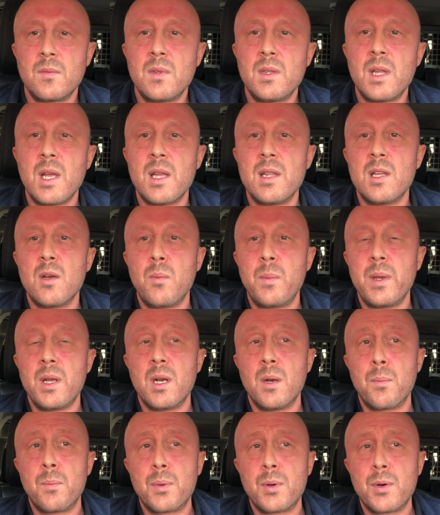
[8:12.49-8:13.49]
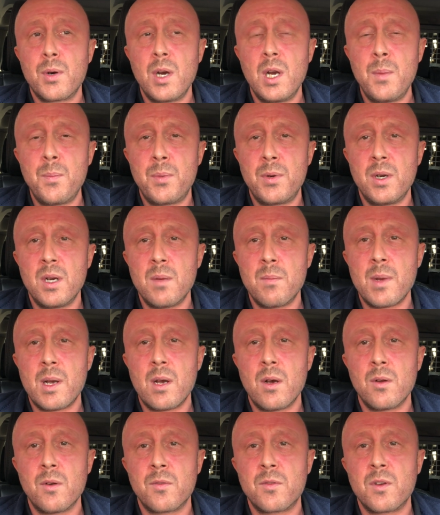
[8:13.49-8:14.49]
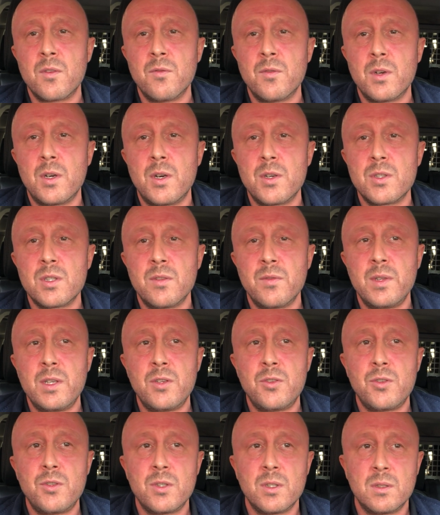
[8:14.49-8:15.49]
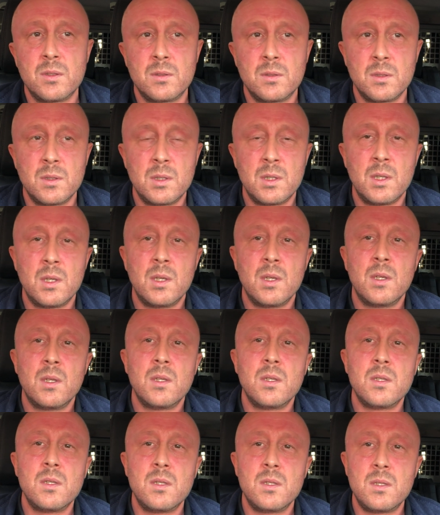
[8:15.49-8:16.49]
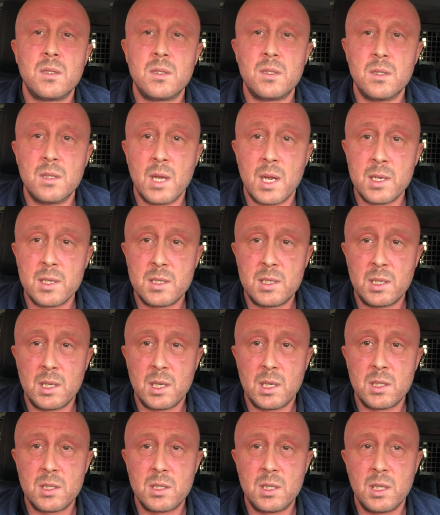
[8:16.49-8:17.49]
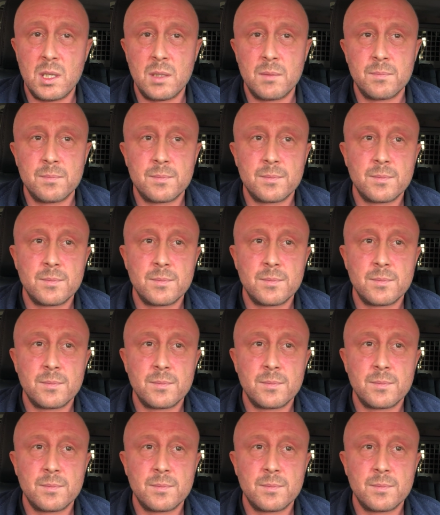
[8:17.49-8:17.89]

then there'll be an appropriate amount of conversion of estrogen and DHT.